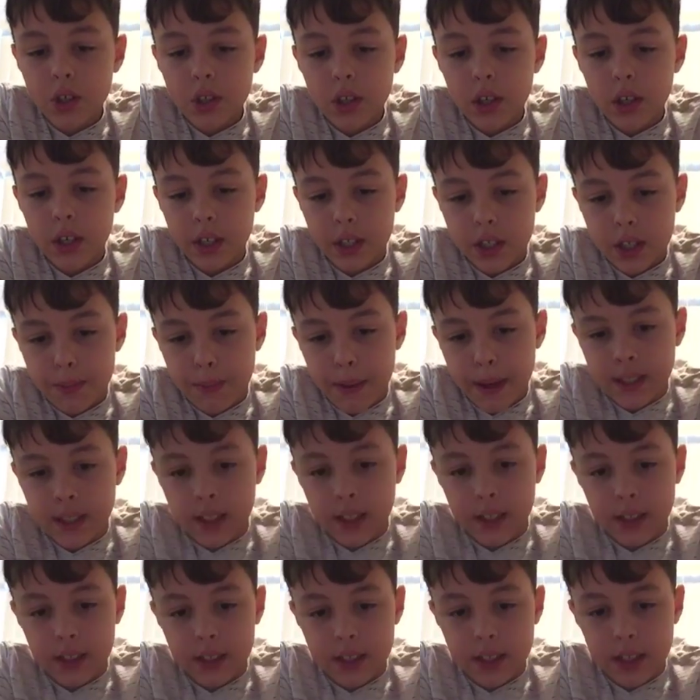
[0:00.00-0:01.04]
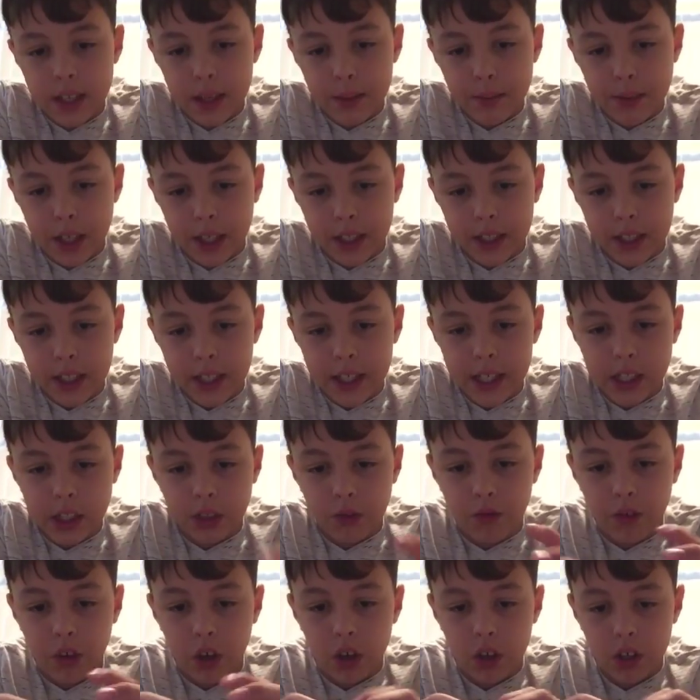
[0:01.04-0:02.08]
It's basically the same technique as a
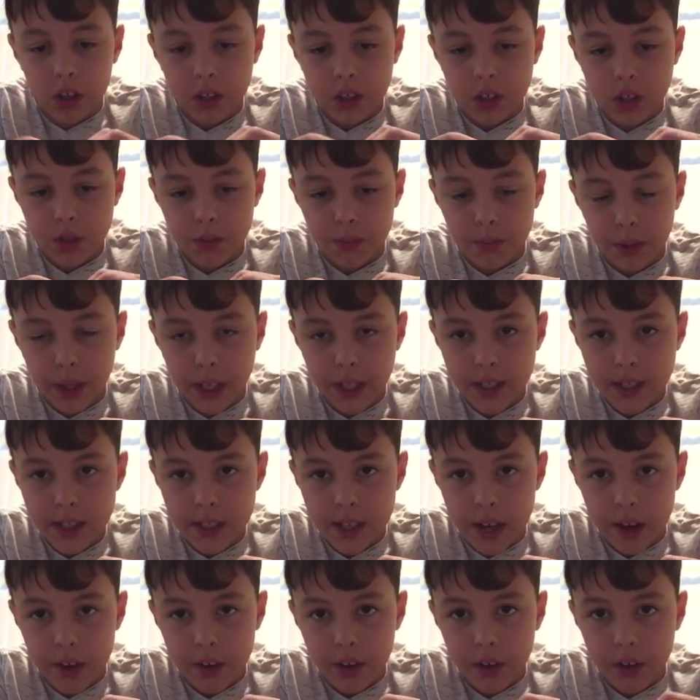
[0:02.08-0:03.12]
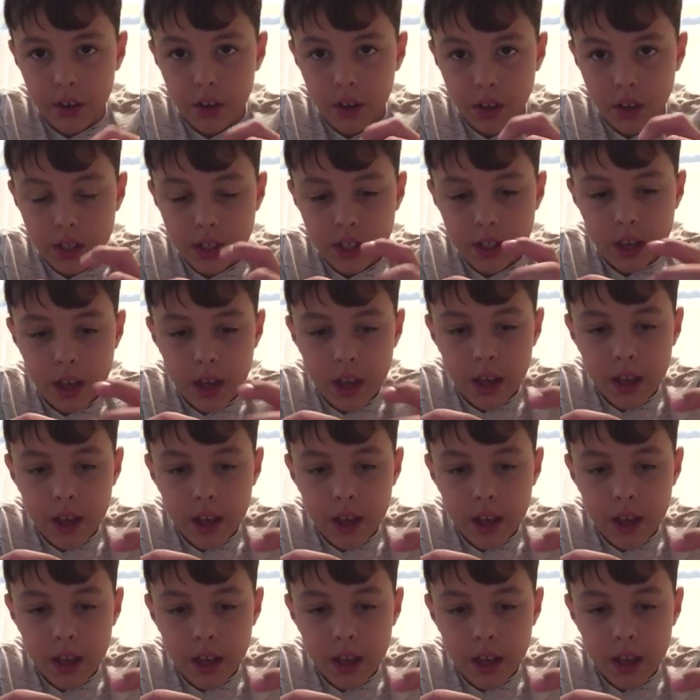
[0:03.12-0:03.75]
frog. It just bites down and hooks.